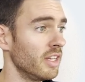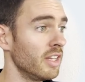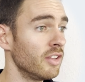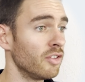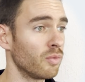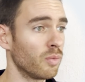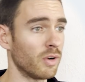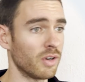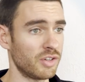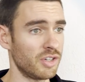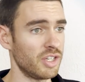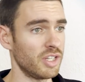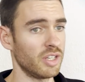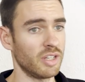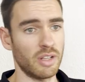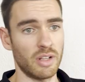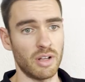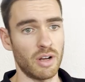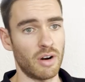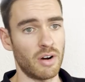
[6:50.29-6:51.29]
is
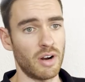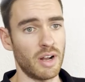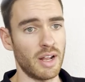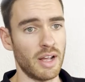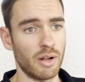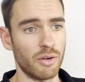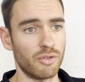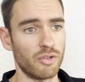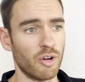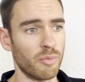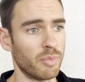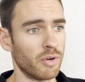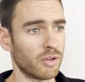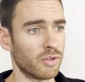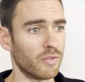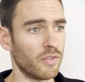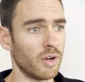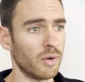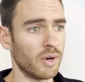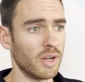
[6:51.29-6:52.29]
watching, all right, our
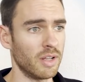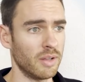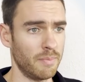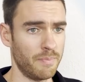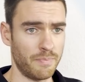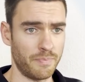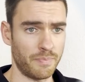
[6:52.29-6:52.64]
Dropbox folder.